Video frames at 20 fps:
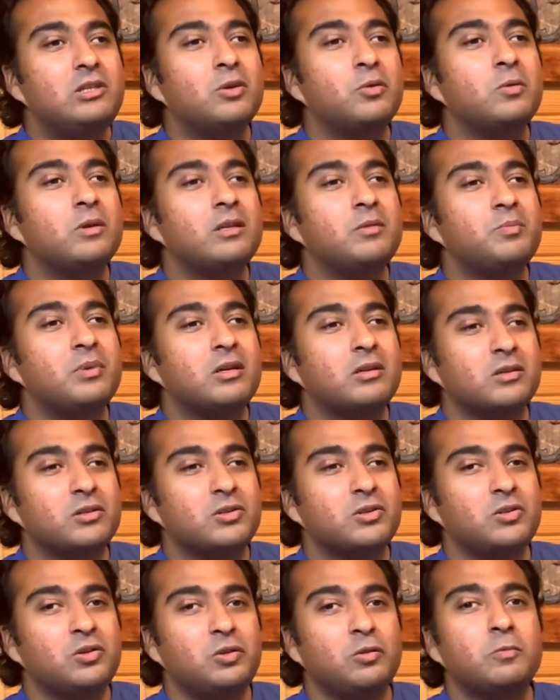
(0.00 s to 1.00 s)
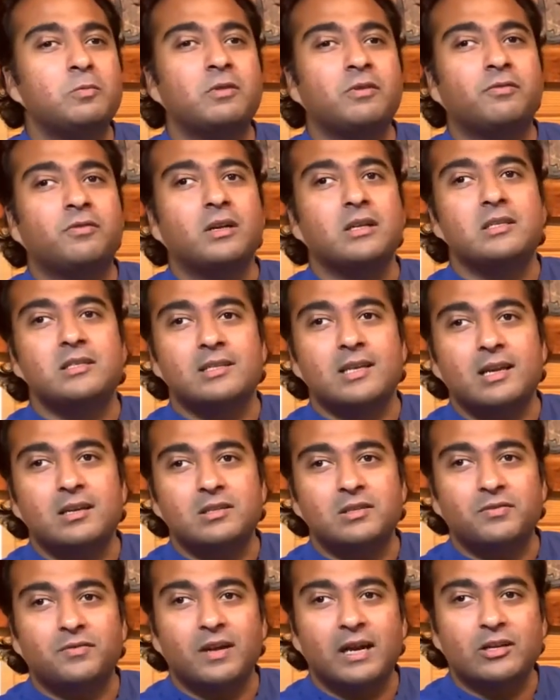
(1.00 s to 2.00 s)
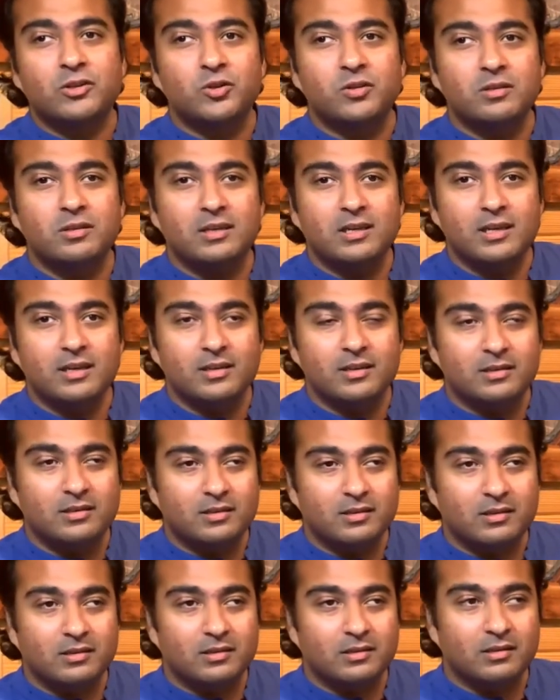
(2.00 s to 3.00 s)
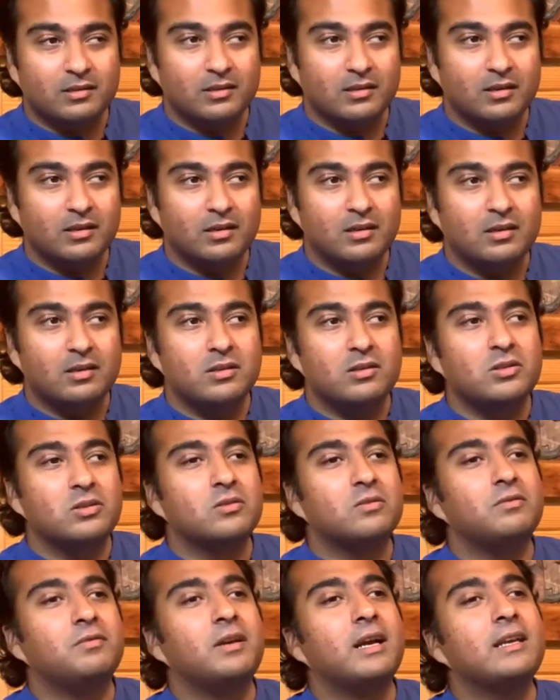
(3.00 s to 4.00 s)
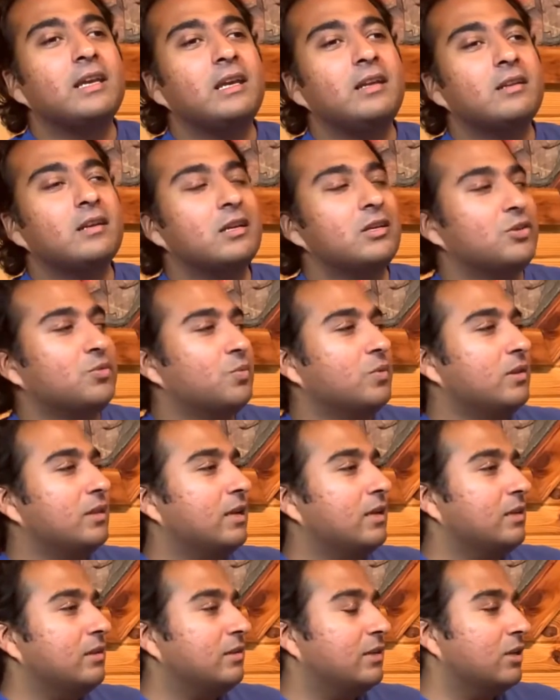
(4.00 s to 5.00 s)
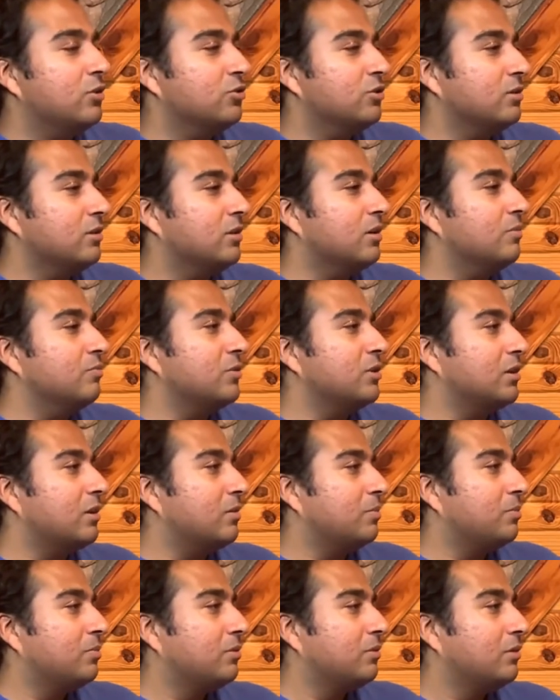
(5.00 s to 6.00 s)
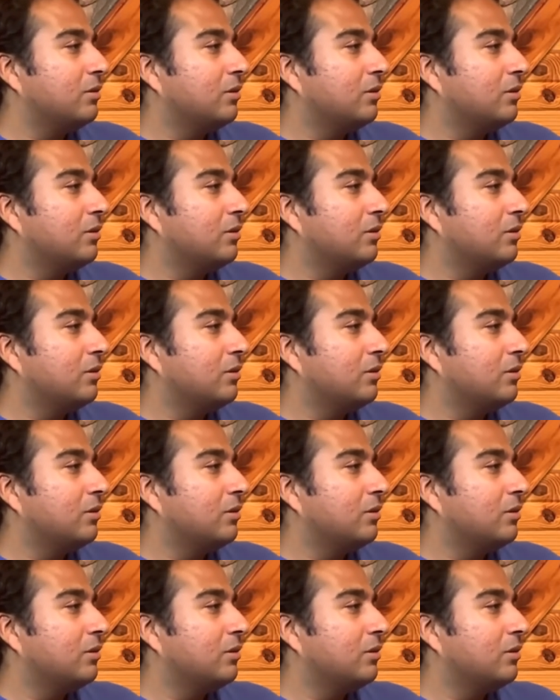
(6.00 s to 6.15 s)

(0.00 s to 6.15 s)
Do it because you will find satisfaction in it. So recognize when that intention comes up.